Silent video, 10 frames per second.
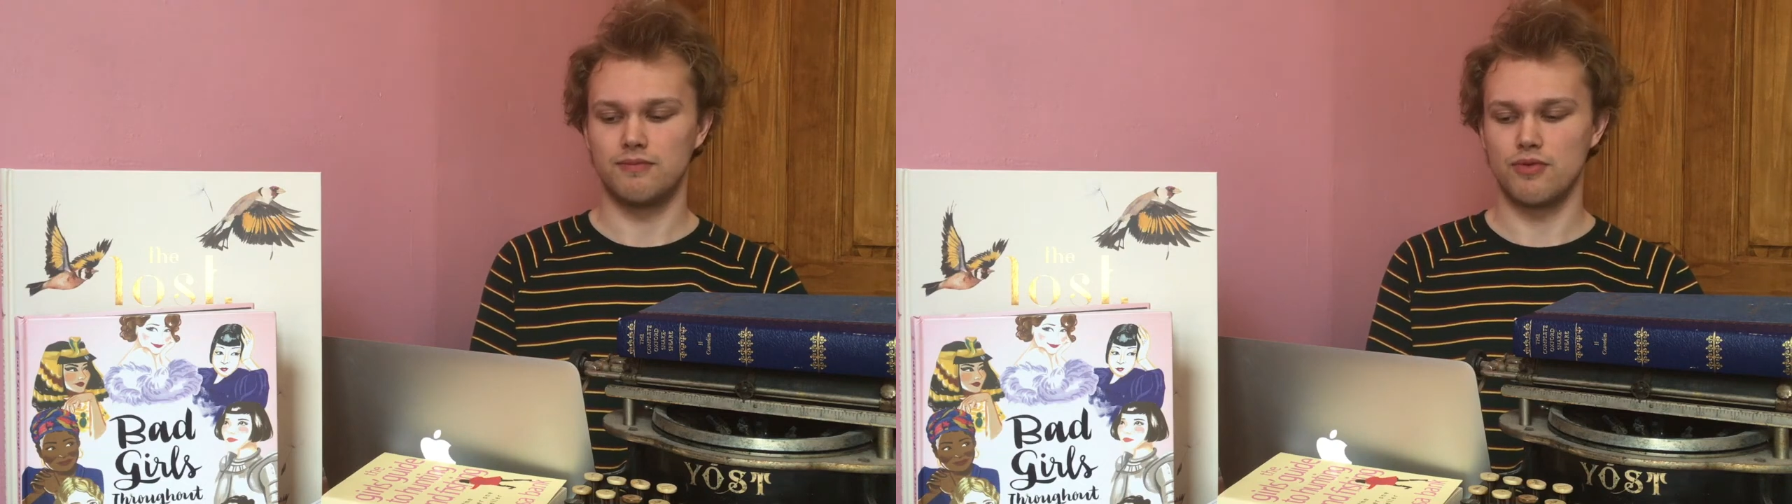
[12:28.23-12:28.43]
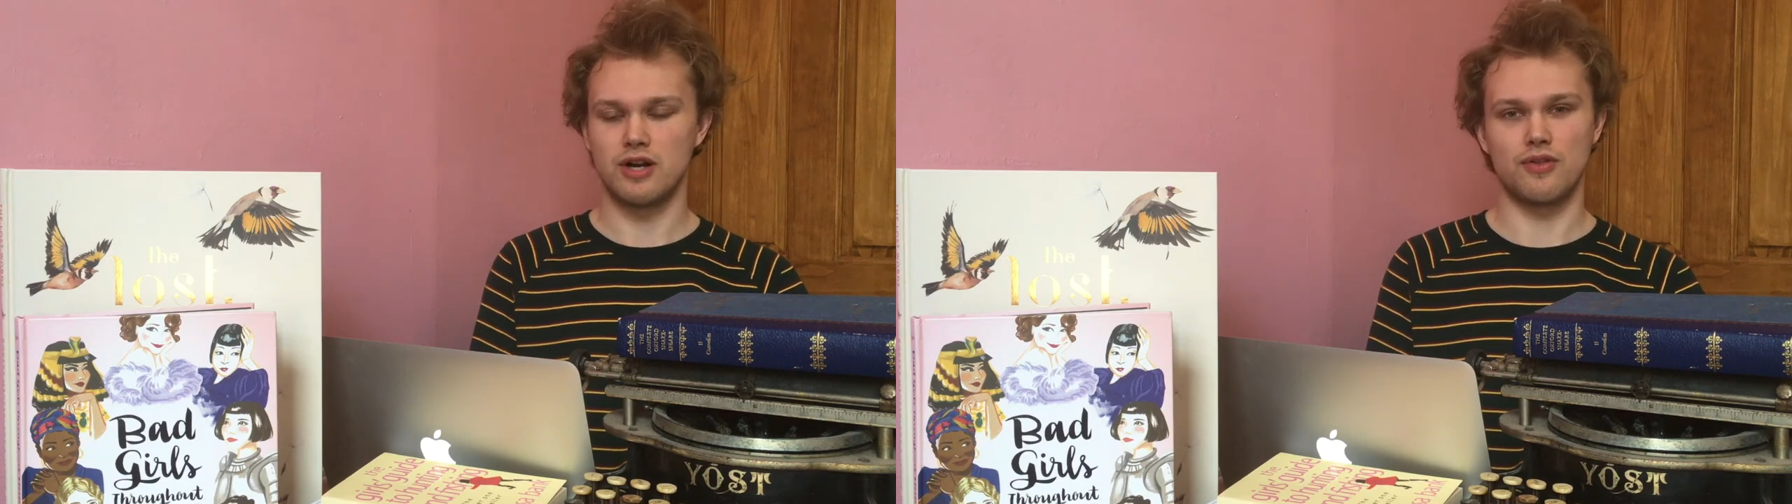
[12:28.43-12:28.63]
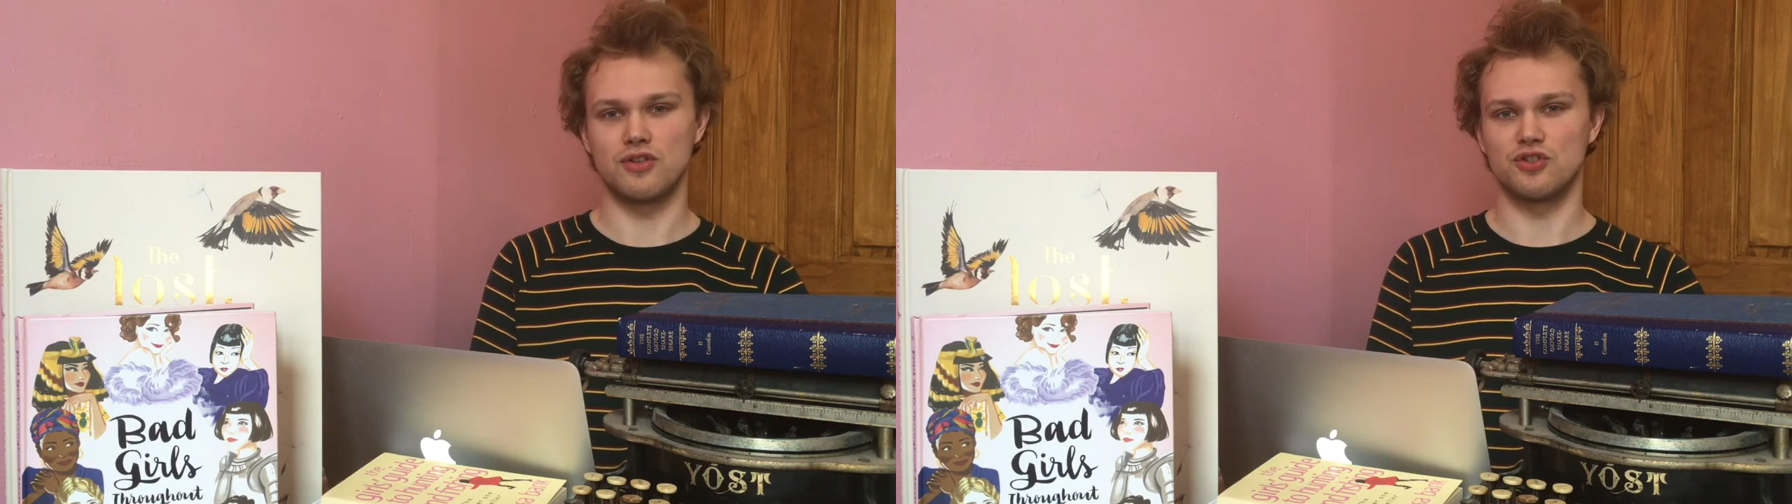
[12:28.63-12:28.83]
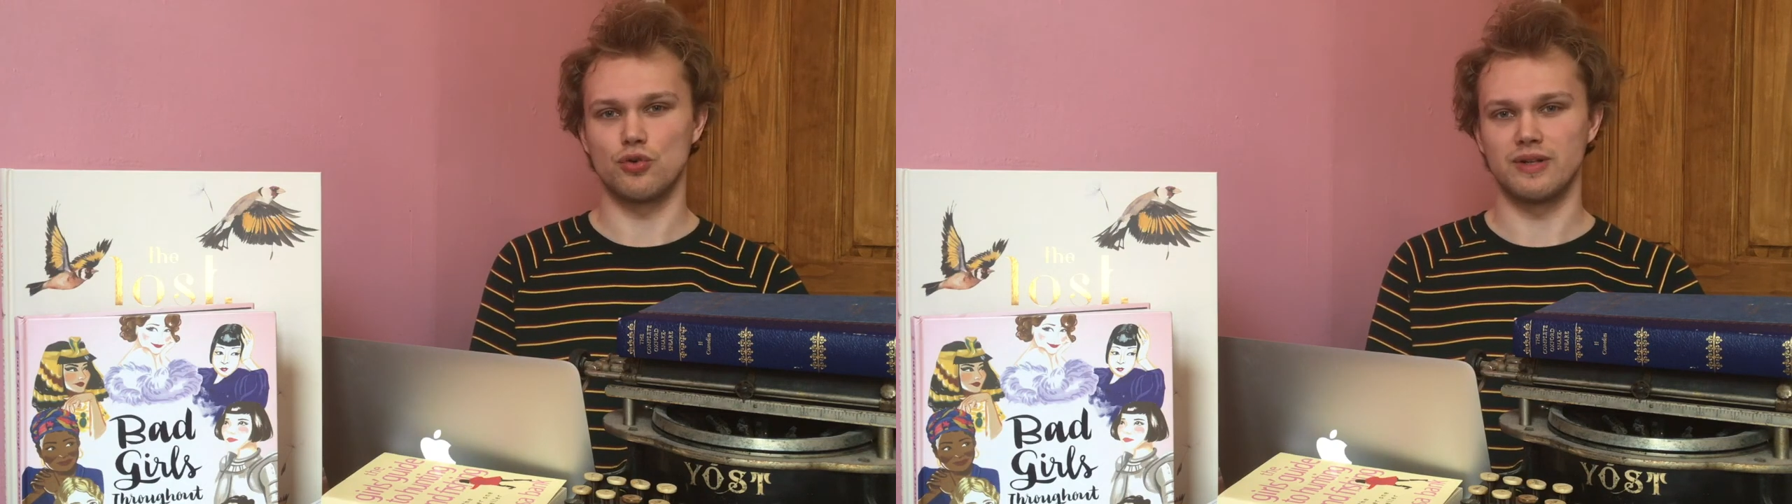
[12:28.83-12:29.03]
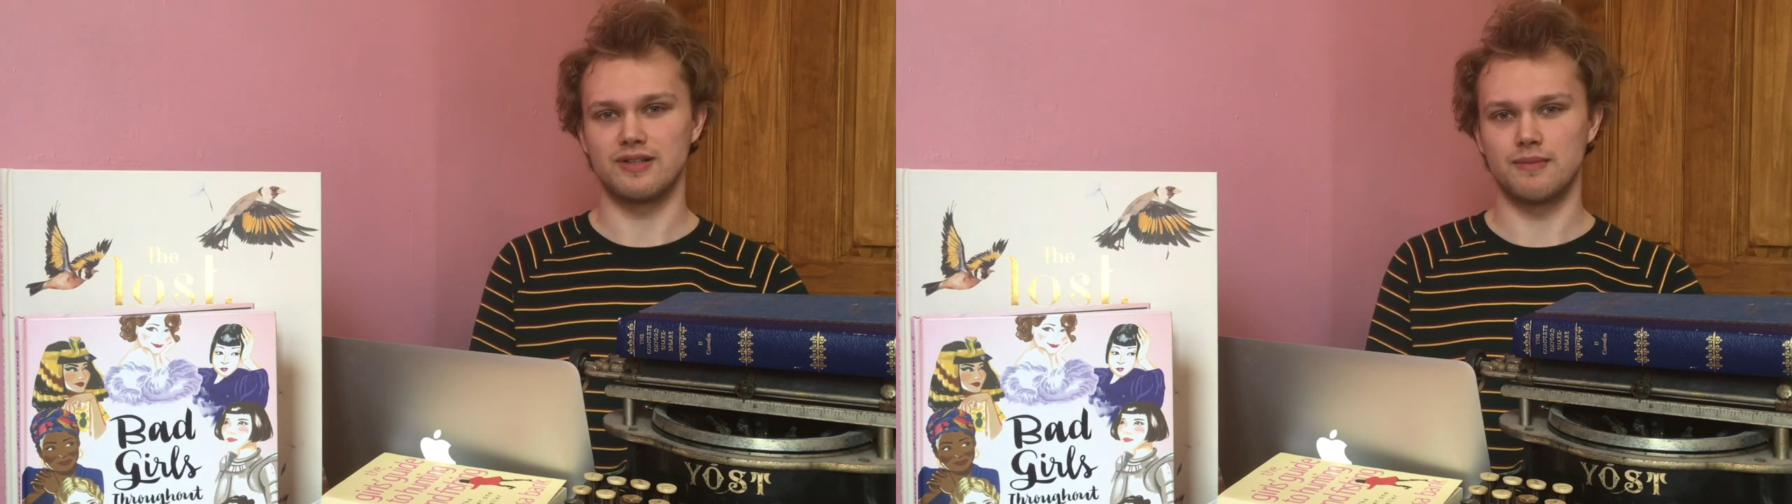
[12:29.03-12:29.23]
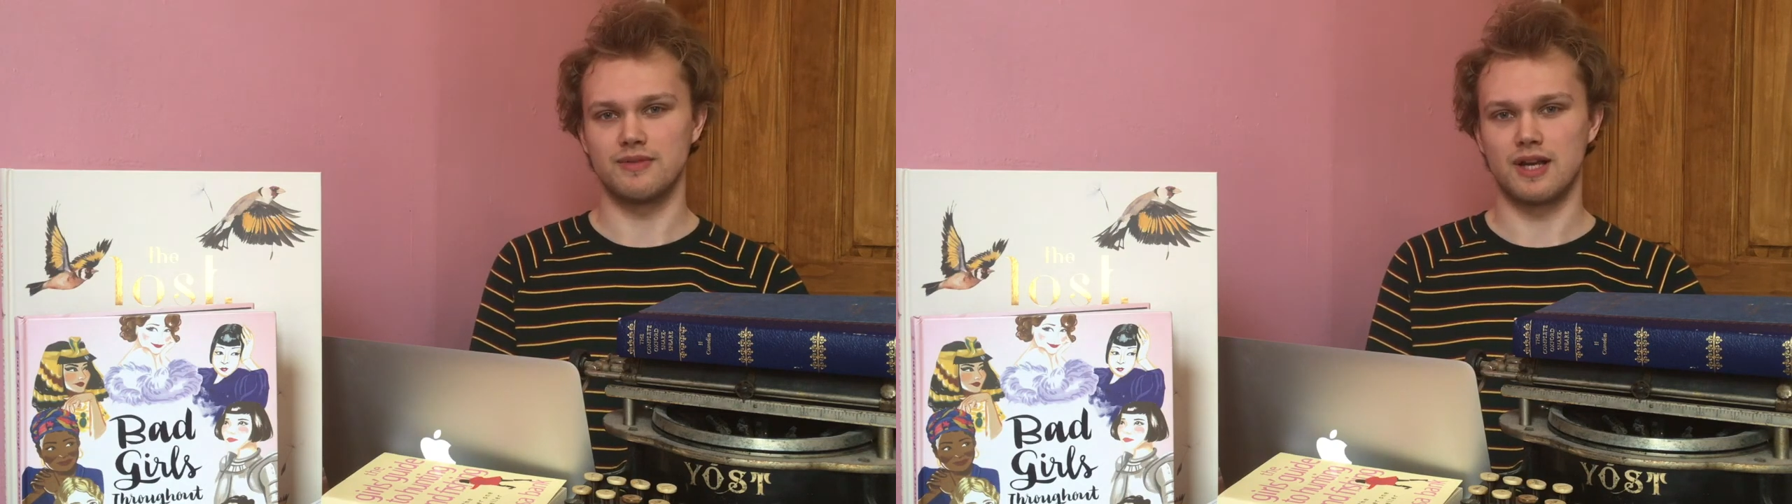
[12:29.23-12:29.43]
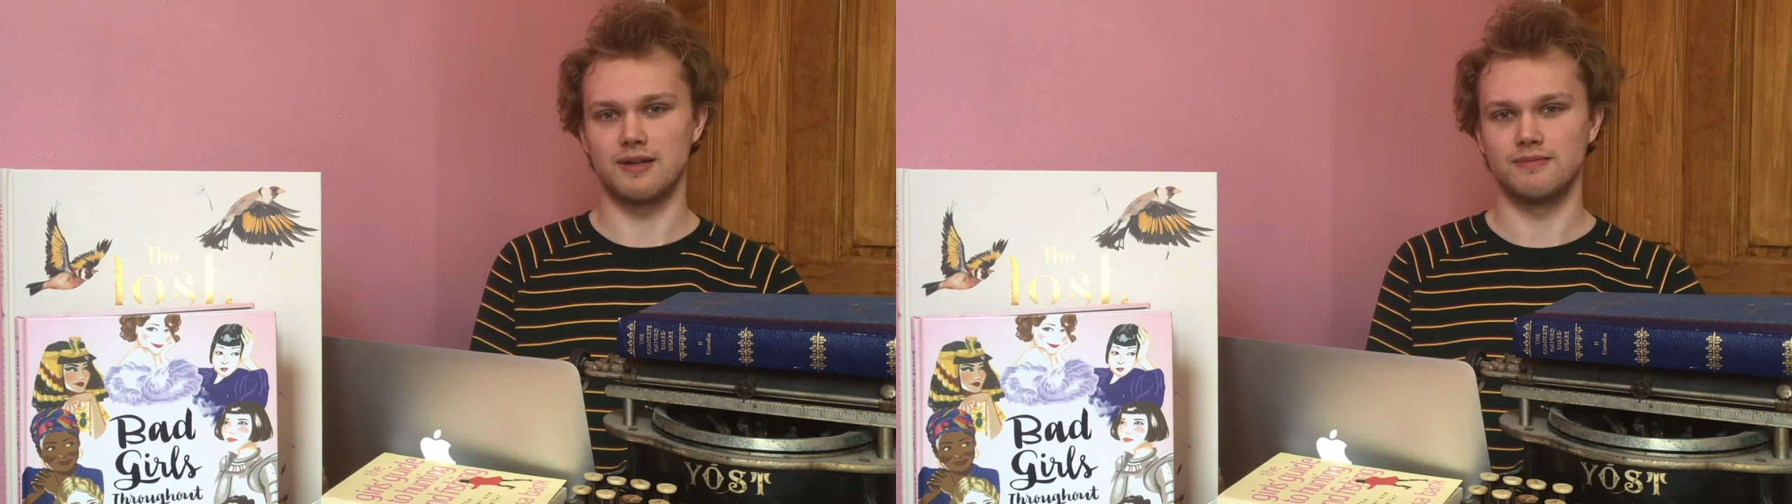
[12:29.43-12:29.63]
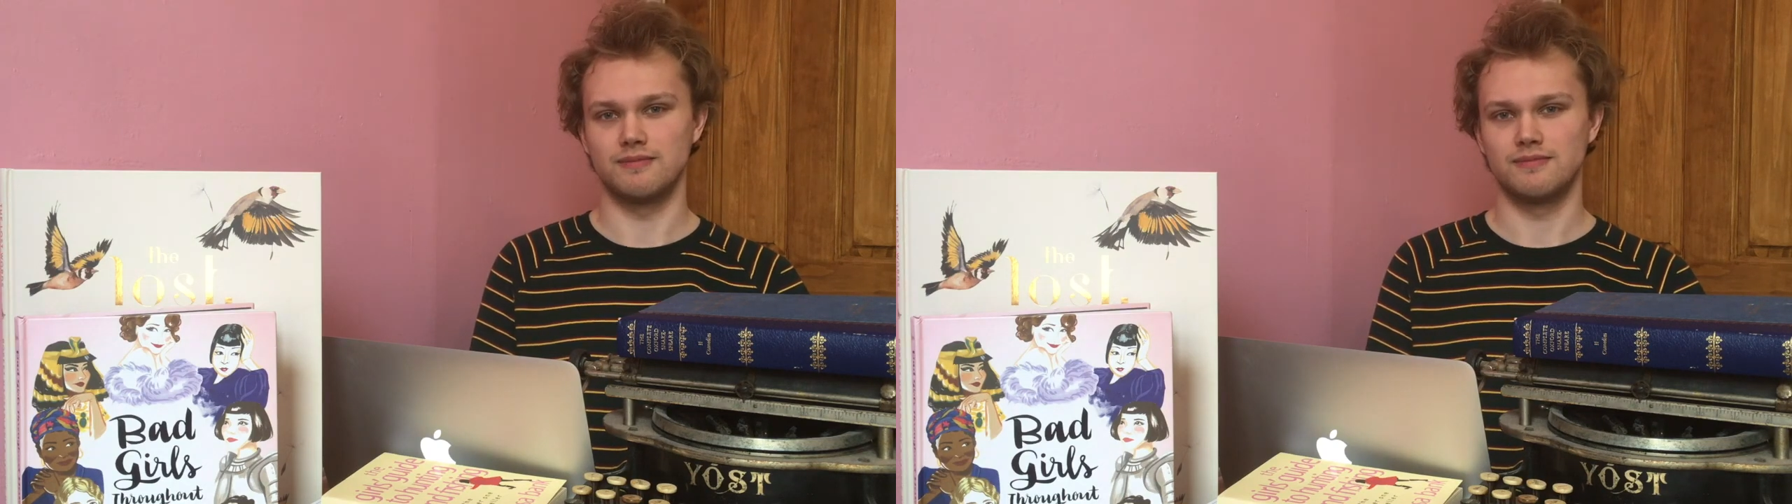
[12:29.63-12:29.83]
for another story sometime.